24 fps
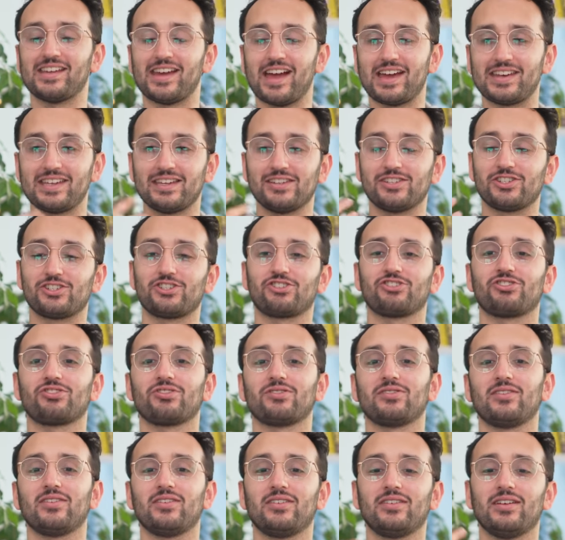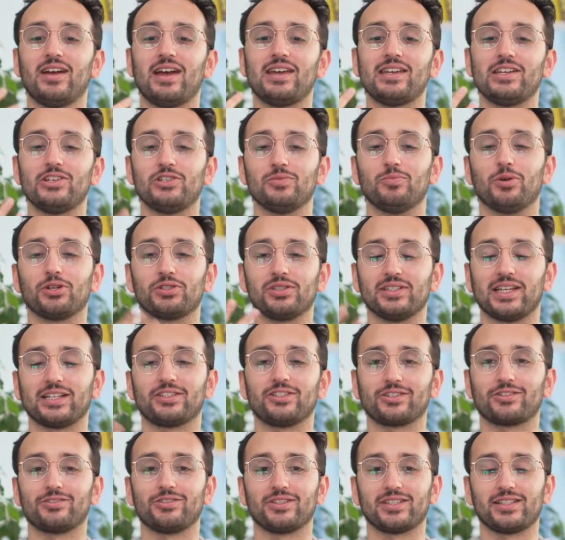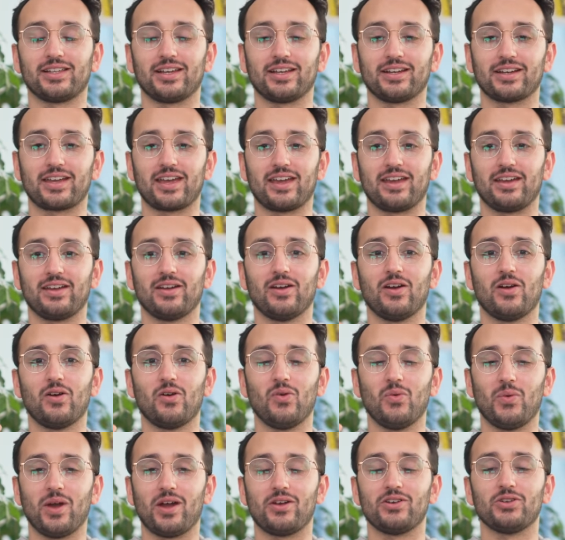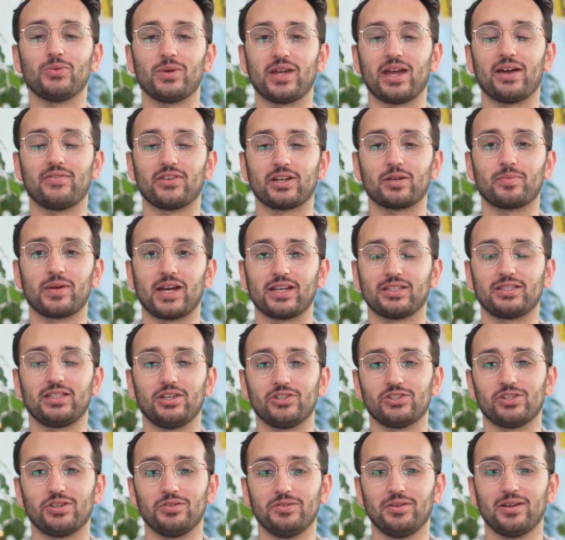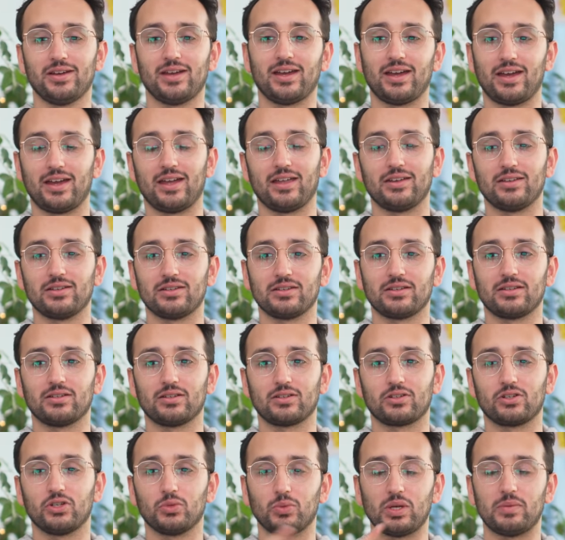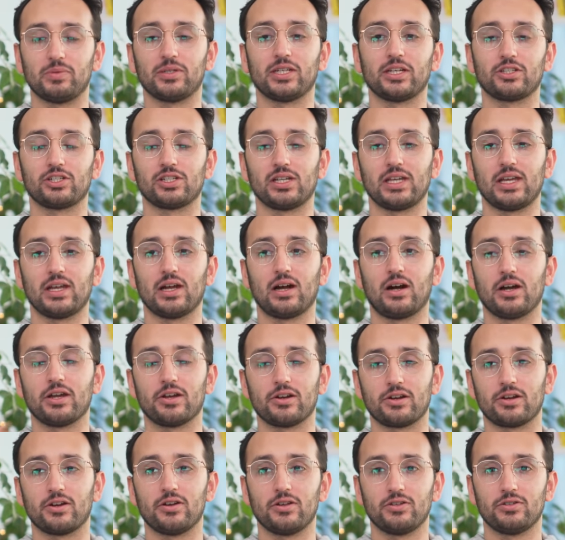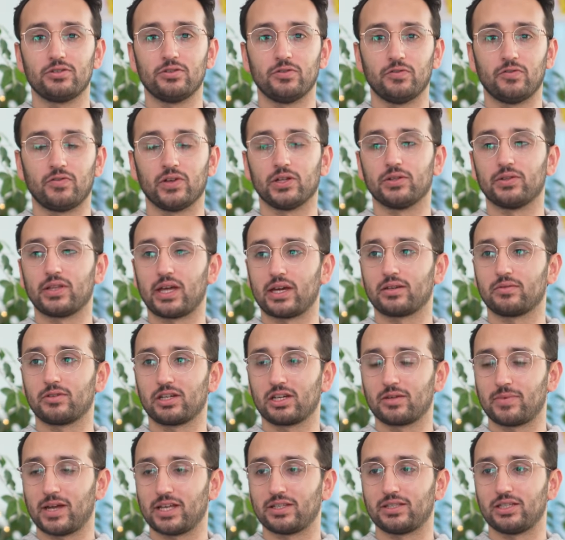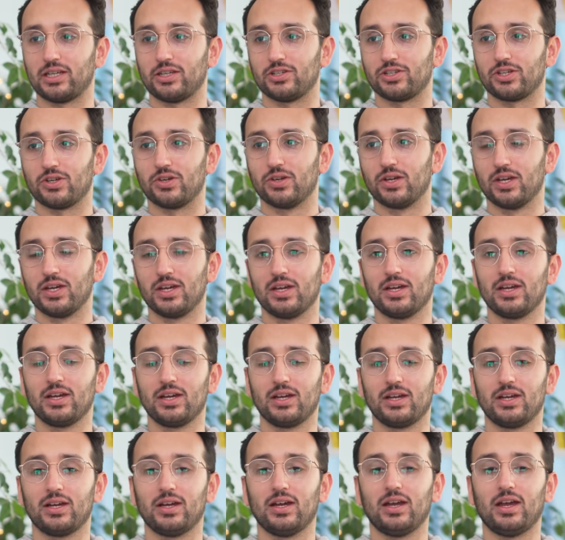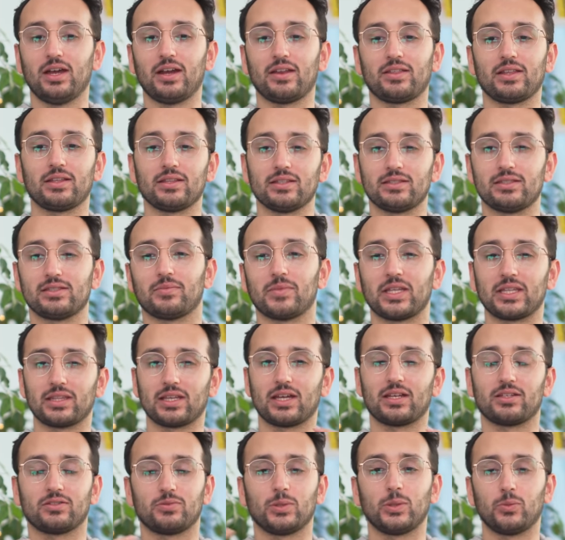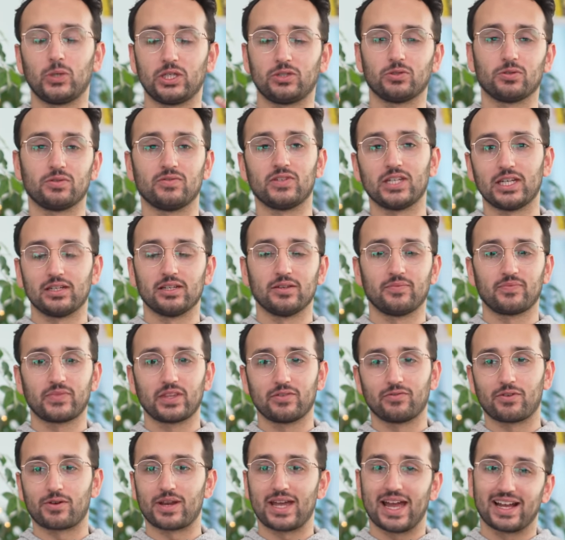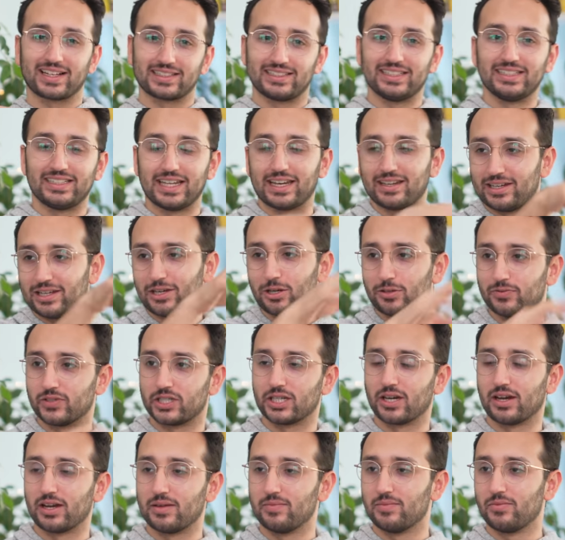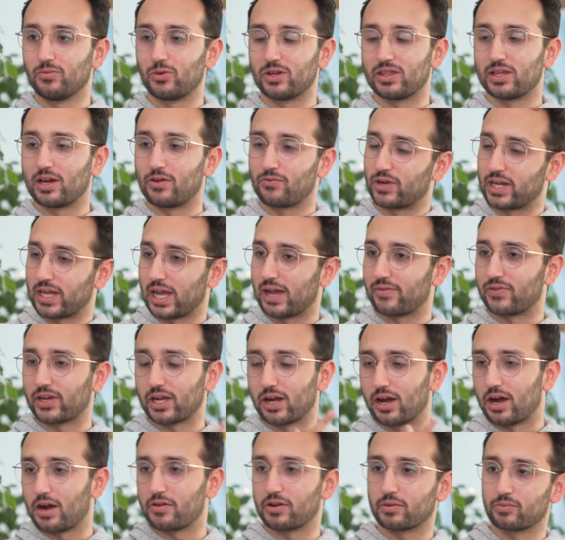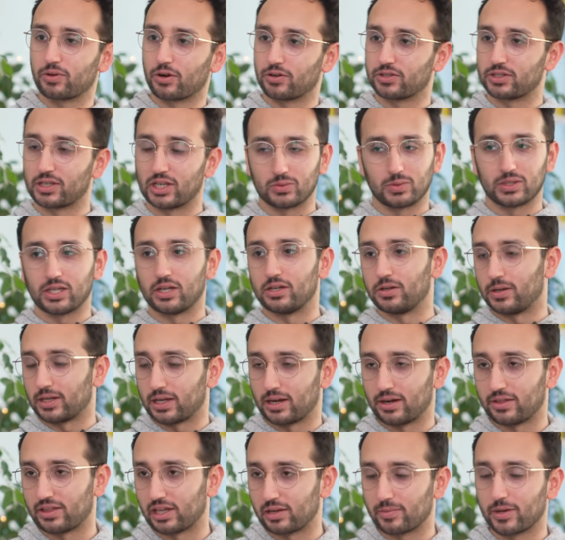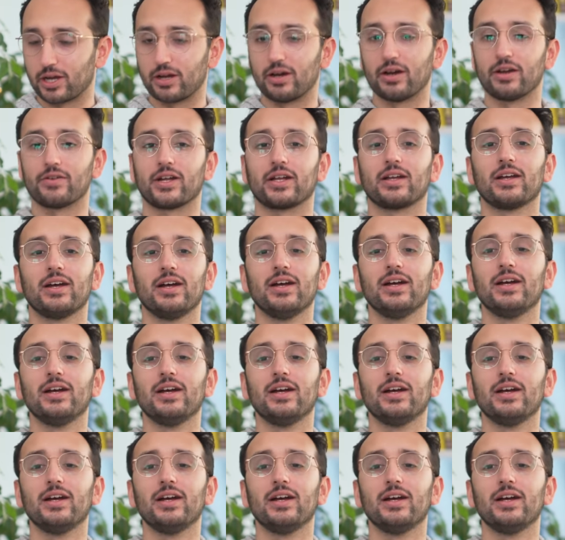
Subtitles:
at each bottleneck juncture, it's like, okay, where do we have a capacity issue? And could we potentially hire to fill that capacity issue? And I think this is something that we sort of did very accidentally over time without really having a hiring process, without knowing anything about hiring.